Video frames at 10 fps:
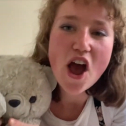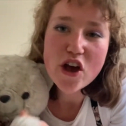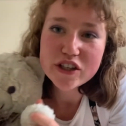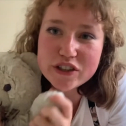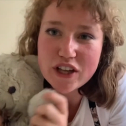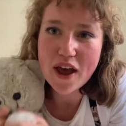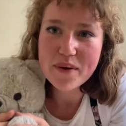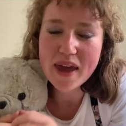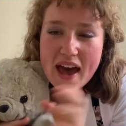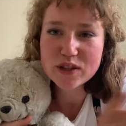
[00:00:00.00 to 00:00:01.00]
So
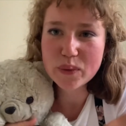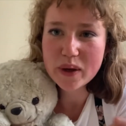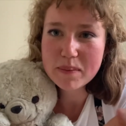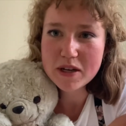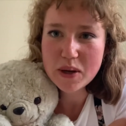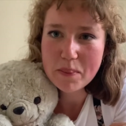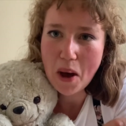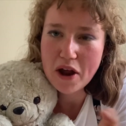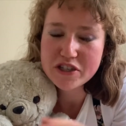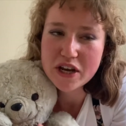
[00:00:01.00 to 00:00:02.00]
yeah, so we're going to be doing
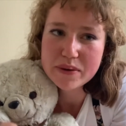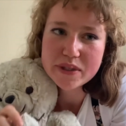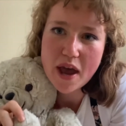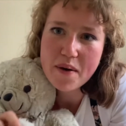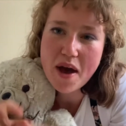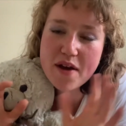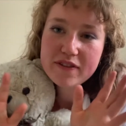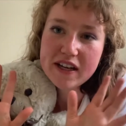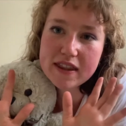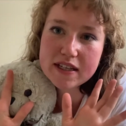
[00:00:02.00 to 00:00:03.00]
part two. So
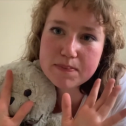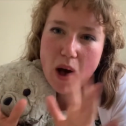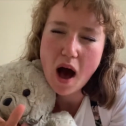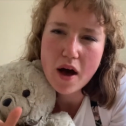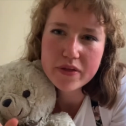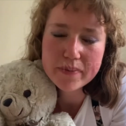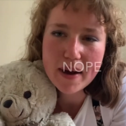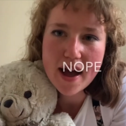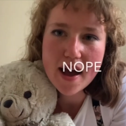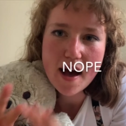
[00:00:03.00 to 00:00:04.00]
hopefully in this part,
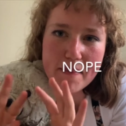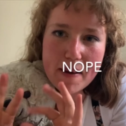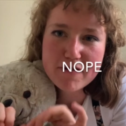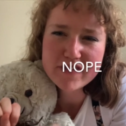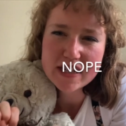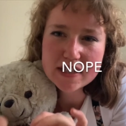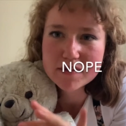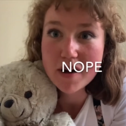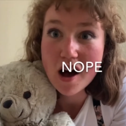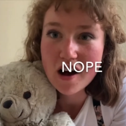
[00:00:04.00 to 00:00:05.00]
I might be reading
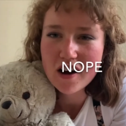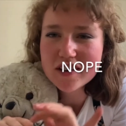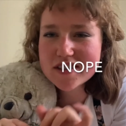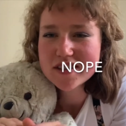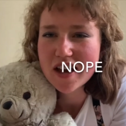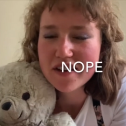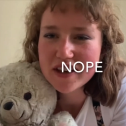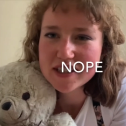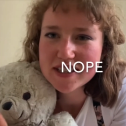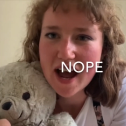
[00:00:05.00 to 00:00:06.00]
some ARCs. So
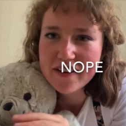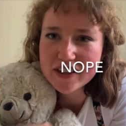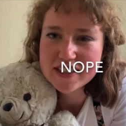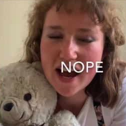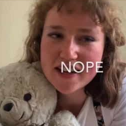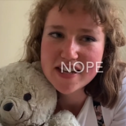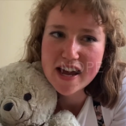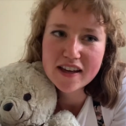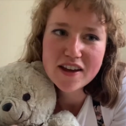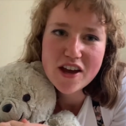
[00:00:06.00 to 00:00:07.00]
that's kind of
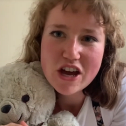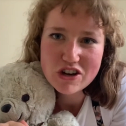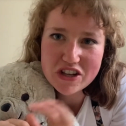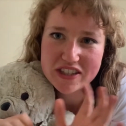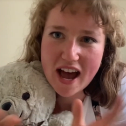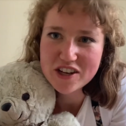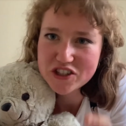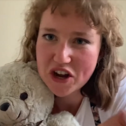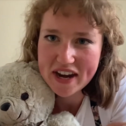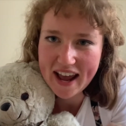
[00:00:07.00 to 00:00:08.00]
exciting because I
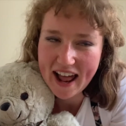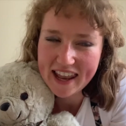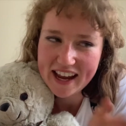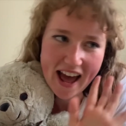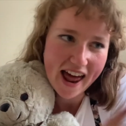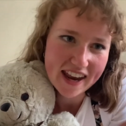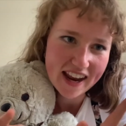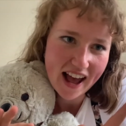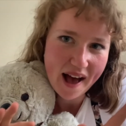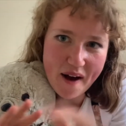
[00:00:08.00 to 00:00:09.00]
just got NetGalley
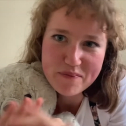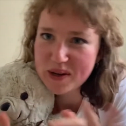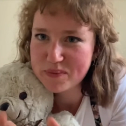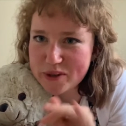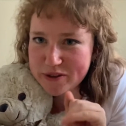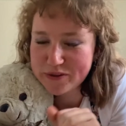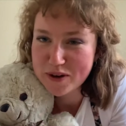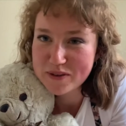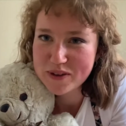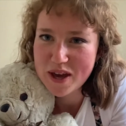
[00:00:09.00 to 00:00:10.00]
and I've been approved
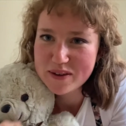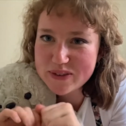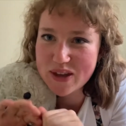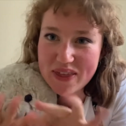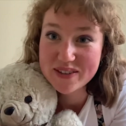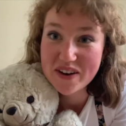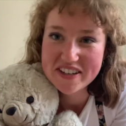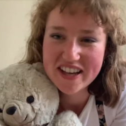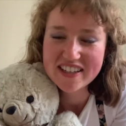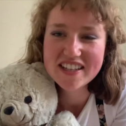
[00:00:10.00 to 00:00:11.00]
for a few. So that's very
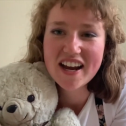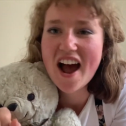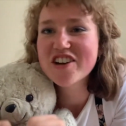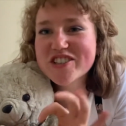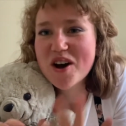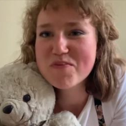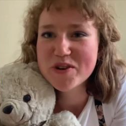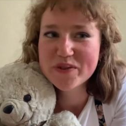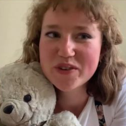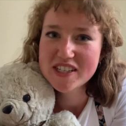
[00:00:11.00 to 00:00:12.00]
exciting. I just got
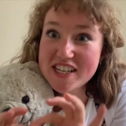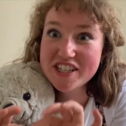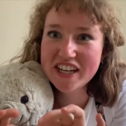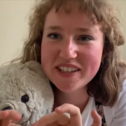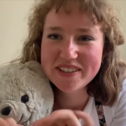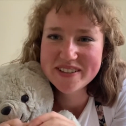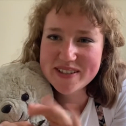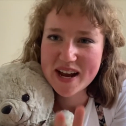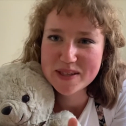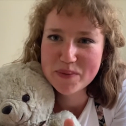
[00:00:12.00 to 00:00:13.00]
approved for TJ
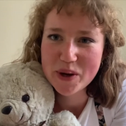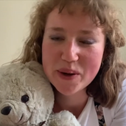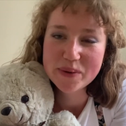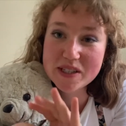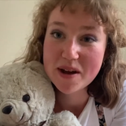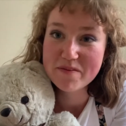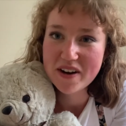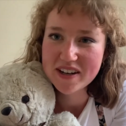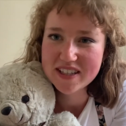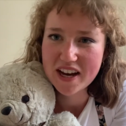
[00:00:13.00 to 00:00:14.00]
Klune's next book, which I'm
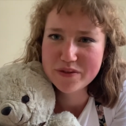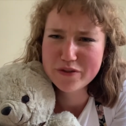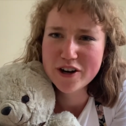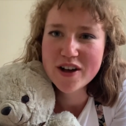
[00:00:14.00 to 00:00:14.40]
very excited for.